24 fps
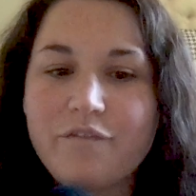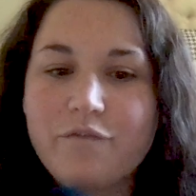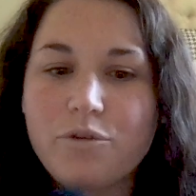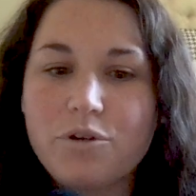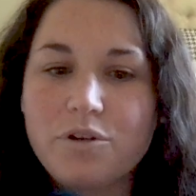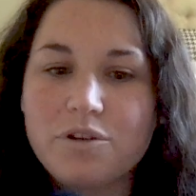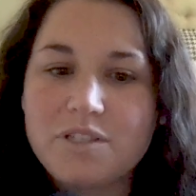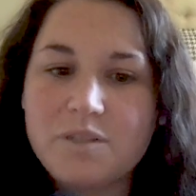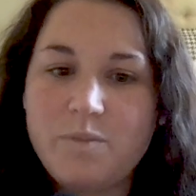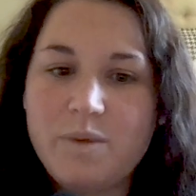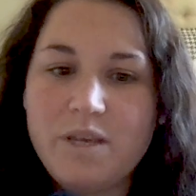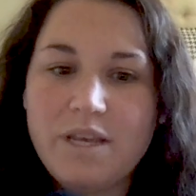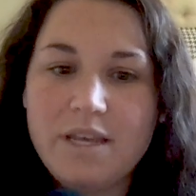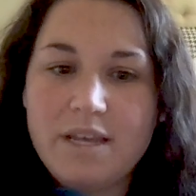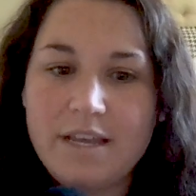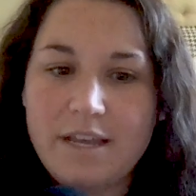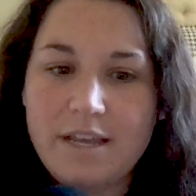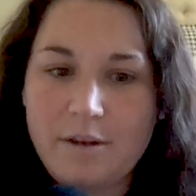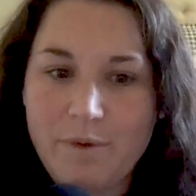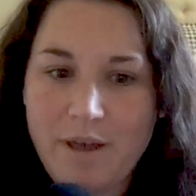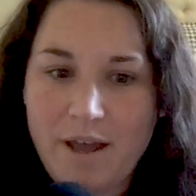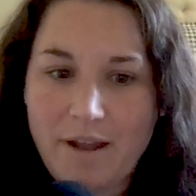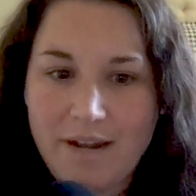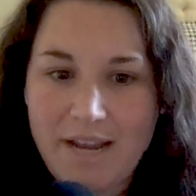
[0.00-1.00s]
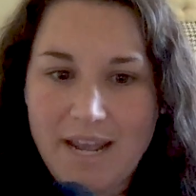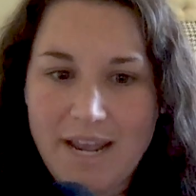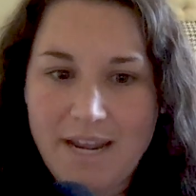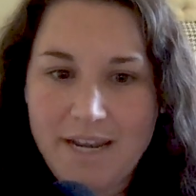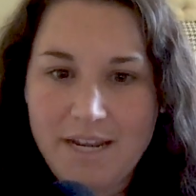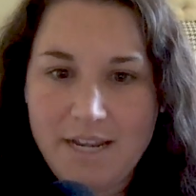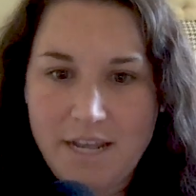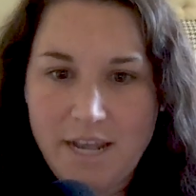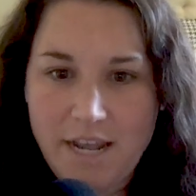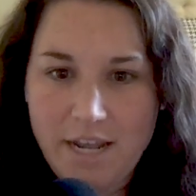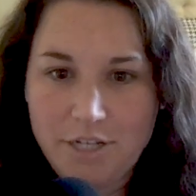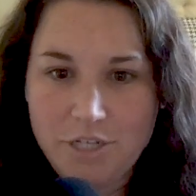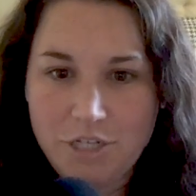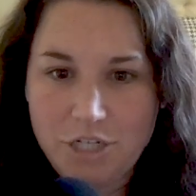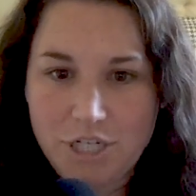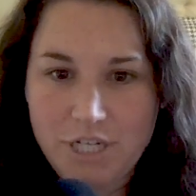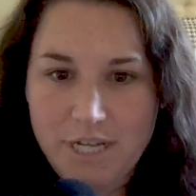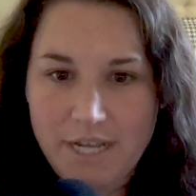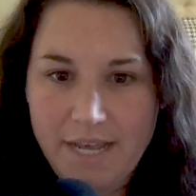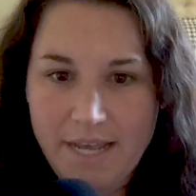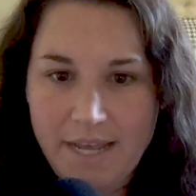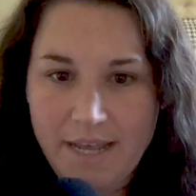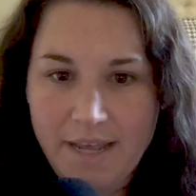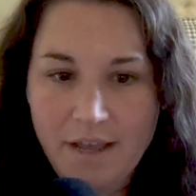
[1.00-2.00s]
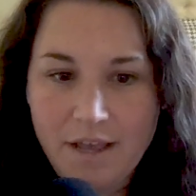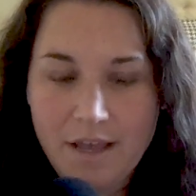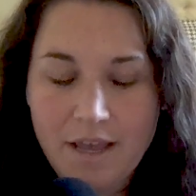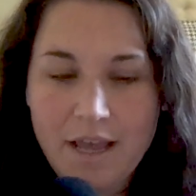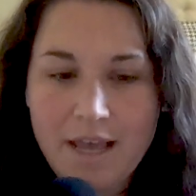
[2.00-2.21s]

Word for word: if we're speaking about ADHD,